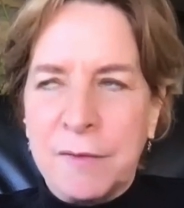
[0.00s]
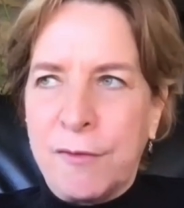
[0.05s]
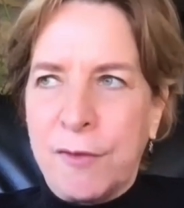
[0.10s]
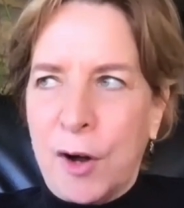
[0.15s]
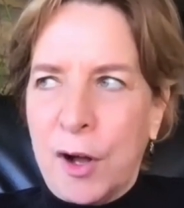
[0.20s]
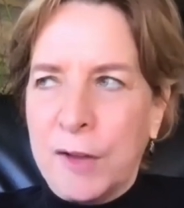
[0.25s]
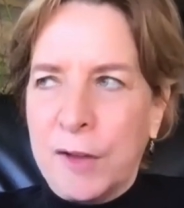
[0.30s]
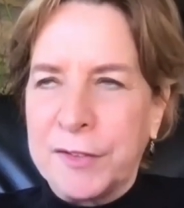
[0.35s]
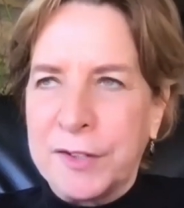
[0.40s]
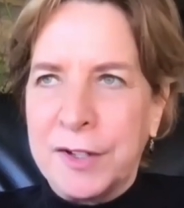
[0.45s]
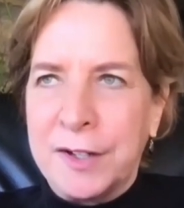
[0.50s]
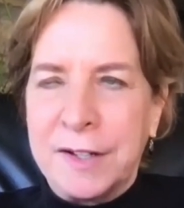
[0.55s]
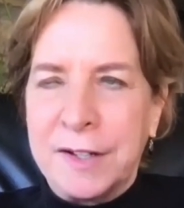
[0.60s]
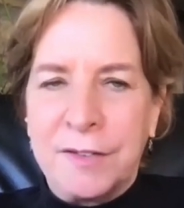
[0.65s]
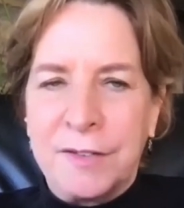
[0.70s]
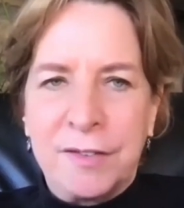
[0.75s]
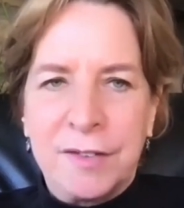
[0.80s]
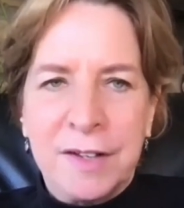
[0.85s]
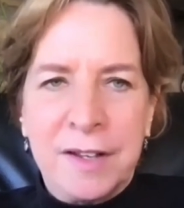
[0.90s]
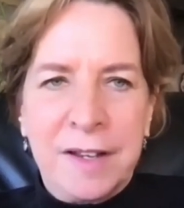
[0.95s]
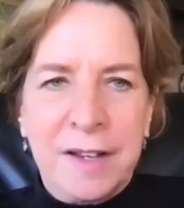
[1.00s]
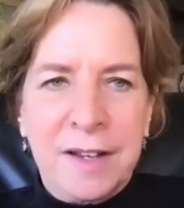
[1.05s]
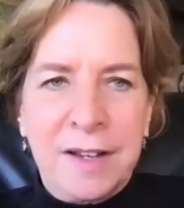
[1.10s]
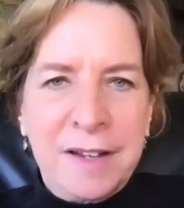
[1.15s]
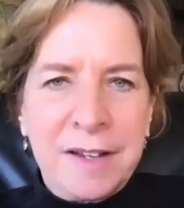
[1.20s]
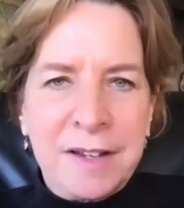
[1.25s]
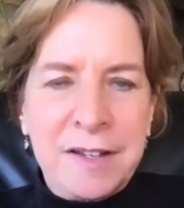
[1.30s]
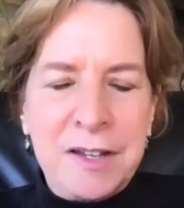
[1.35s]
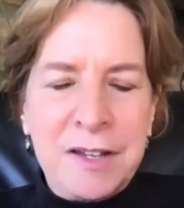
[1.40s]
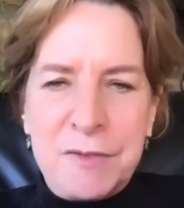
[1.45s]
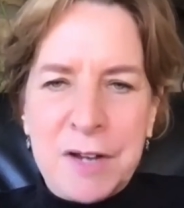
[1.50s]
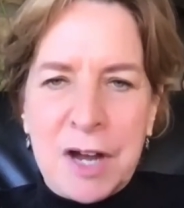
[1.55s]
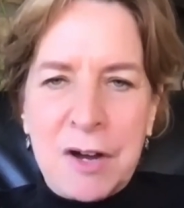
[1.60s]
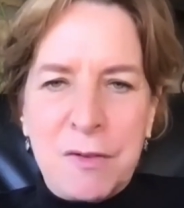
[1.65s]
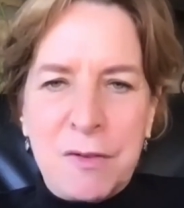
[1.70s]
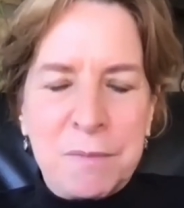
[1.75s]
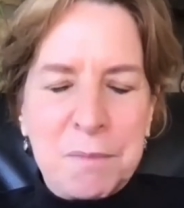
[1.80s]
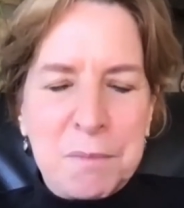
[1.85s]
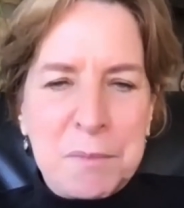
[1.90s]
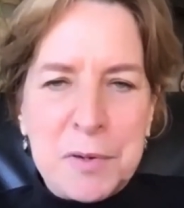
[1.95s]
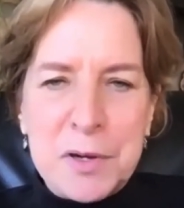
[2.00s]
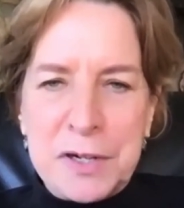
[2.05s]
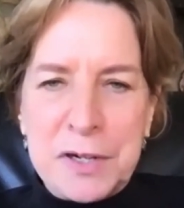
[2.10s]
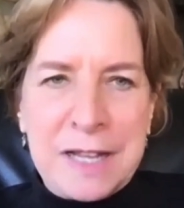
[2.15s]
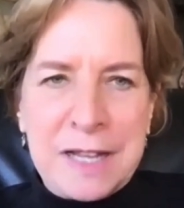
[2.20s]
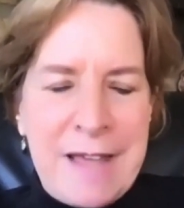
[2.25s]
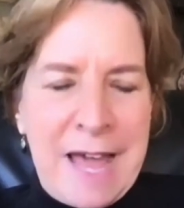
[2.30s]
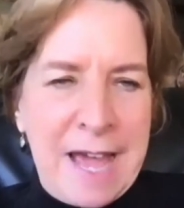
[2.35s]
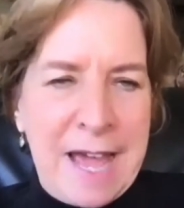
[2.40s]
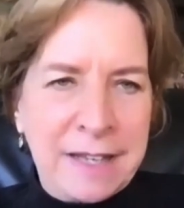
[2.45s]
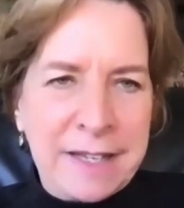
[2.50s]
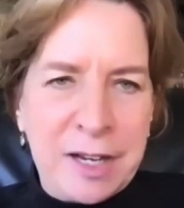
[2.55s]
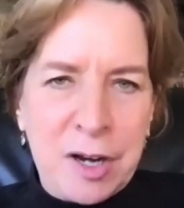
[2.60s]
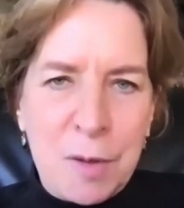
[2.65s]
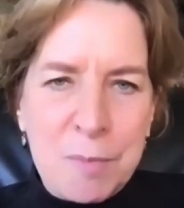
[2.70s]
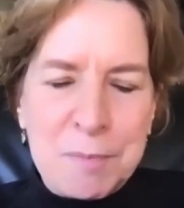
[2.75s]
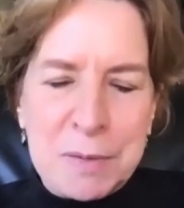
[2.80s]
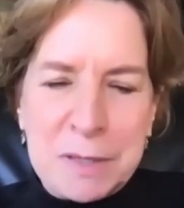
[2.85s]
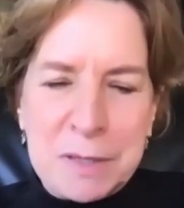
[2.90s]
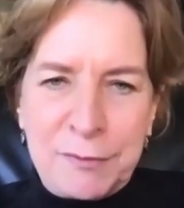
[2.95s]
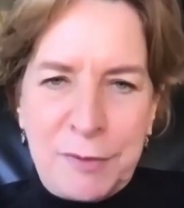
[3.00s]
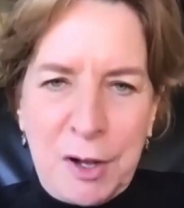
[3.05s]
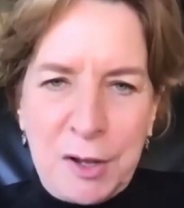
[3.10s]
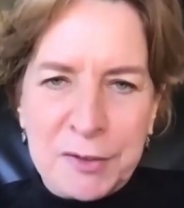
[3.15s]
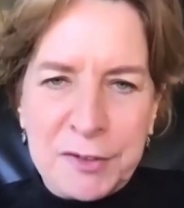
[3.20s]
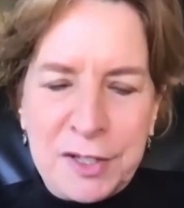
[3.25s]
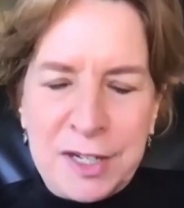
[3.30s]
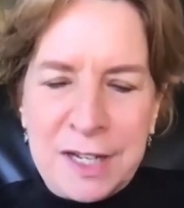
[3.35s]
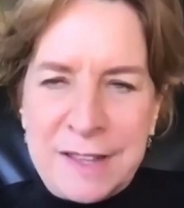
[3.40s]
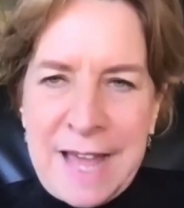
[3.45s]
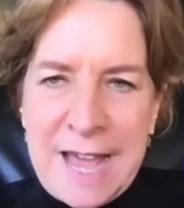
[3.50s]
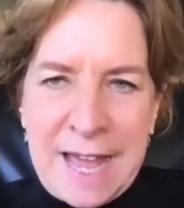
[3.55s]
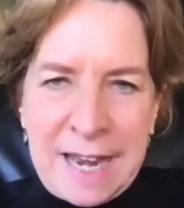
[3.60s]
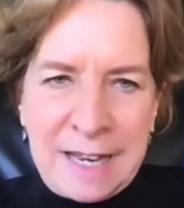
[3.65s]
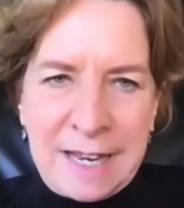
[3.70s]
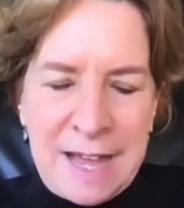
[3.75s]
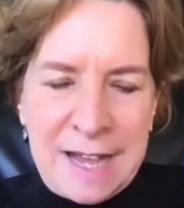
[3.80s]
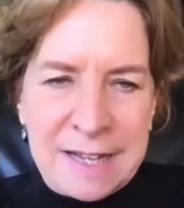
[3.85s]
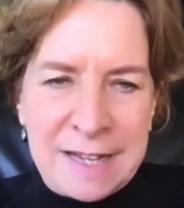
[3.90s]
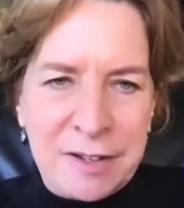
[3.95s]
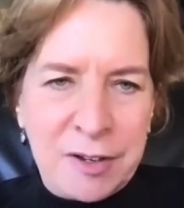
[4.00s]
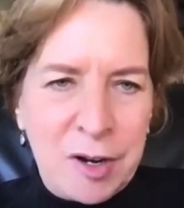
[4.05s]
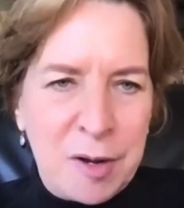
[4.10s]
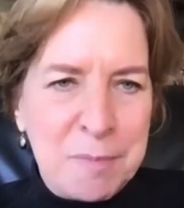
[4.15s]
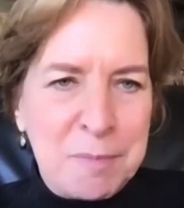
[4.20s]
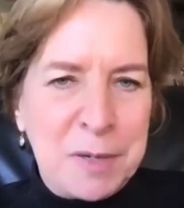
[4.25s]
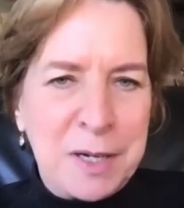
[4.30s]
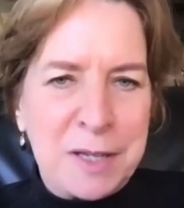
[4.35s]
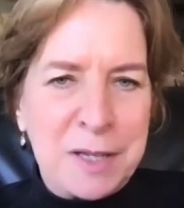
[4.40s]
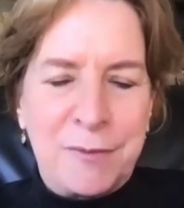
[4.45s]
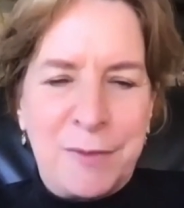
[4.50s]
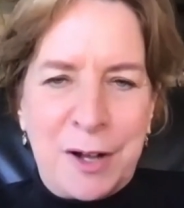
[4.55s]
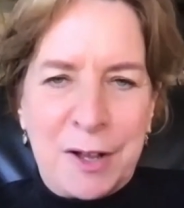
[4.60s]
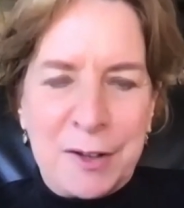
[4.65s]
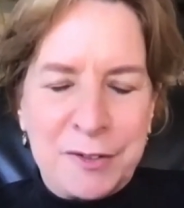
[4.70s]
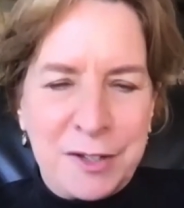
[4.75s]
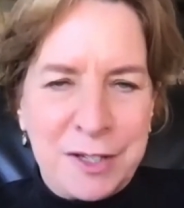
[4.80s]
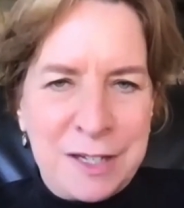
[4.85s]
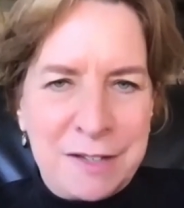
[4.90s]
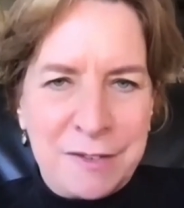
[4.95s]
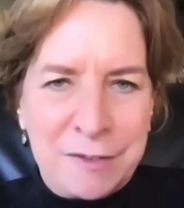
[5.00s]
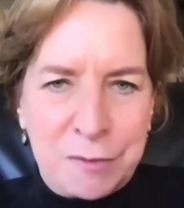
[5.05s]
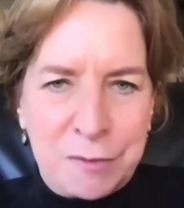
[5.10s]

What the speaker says: falsehoods, you don't put it in you don't put falsehood in the headline, you don't put the falsehood in the